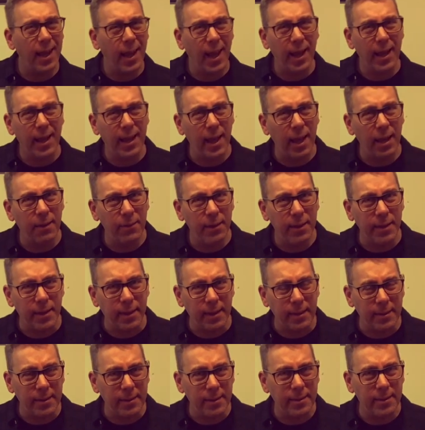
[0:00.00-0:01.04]
any
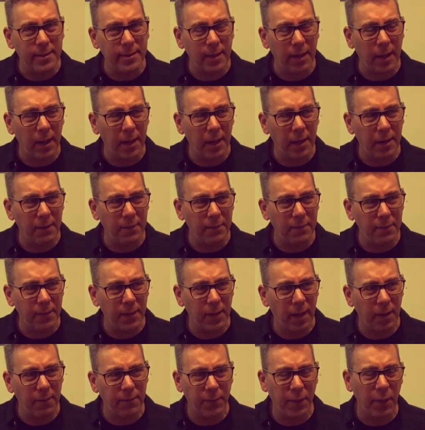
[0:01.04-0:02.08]
evidence
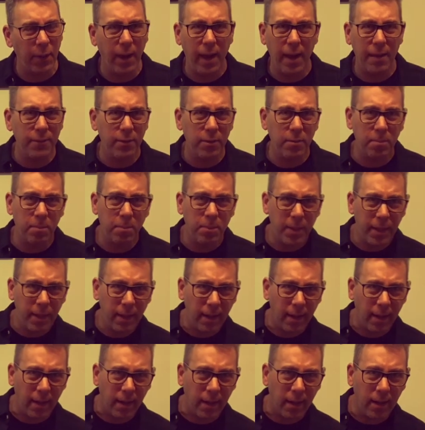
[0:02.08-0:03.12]
of there ever
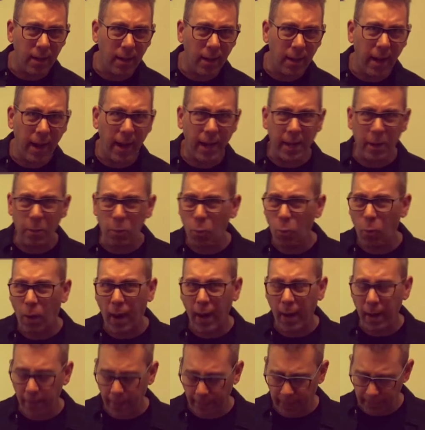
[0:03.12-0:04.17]
being any
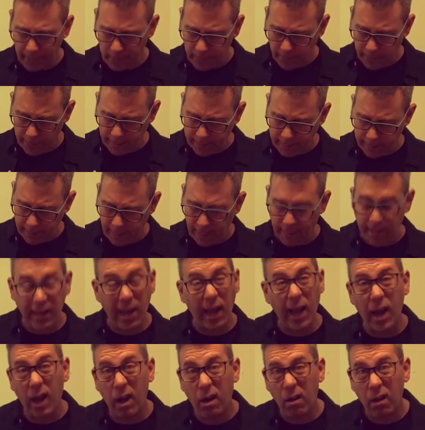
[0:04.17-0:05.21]
wiring going to that.
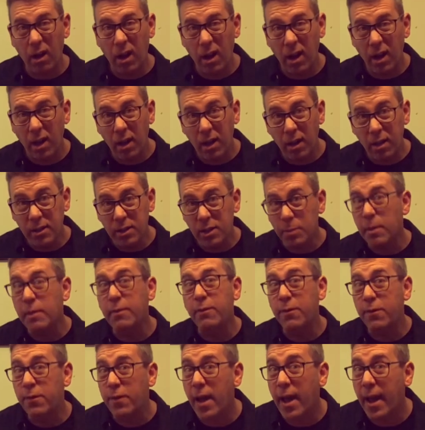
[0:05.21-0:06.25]
Now, to be
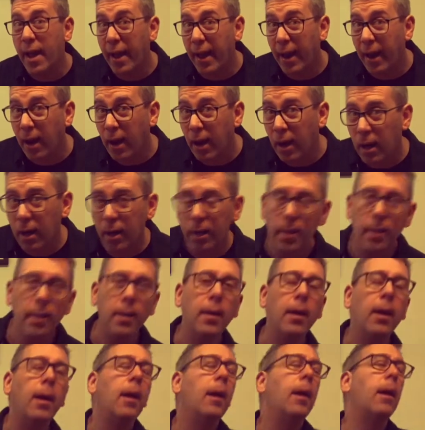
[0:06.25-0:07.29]
fair,
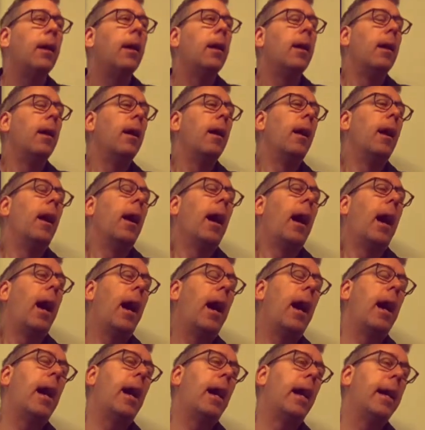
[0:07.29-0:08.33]

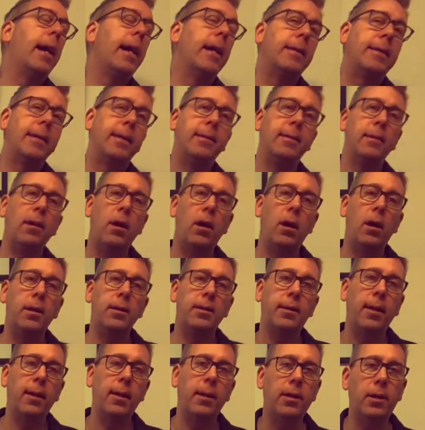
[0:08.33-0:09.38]
I did not
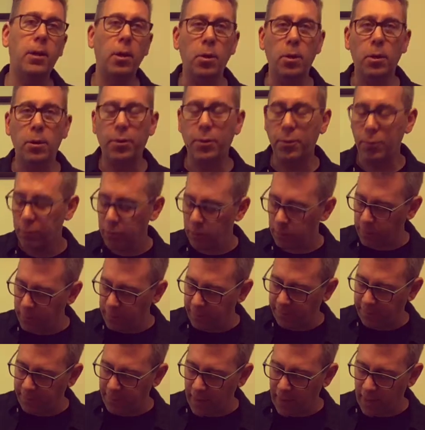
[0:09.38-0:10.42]
go through it with a
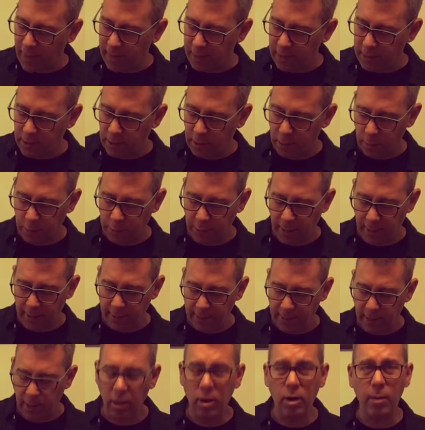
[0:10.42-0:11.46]
fine tooth and
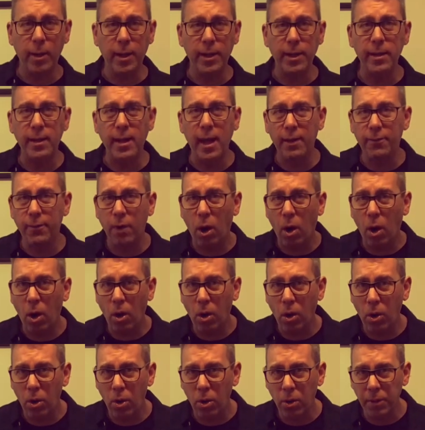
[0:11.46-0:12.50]
comb. I didn't have
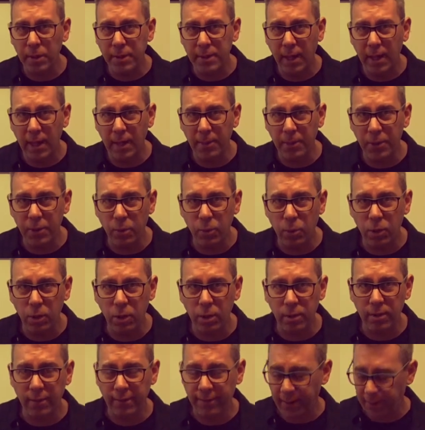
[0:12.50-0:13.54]
all the time in the world
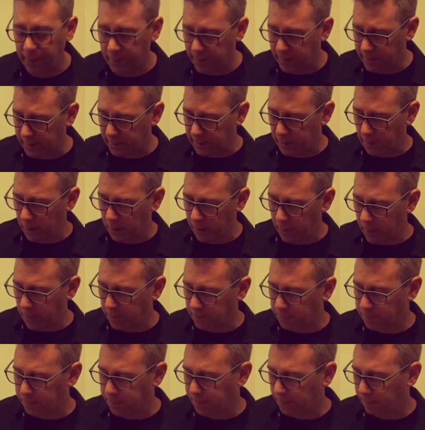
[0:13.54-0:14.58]
to figure this guitar out.
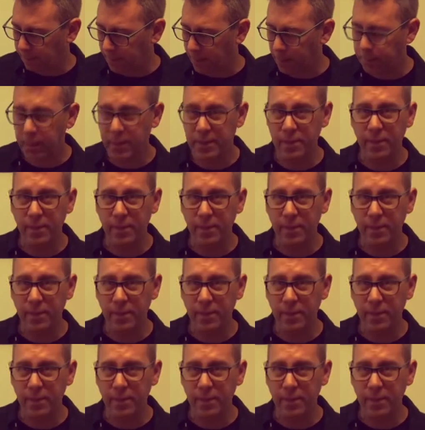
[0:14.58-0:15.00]
Plus I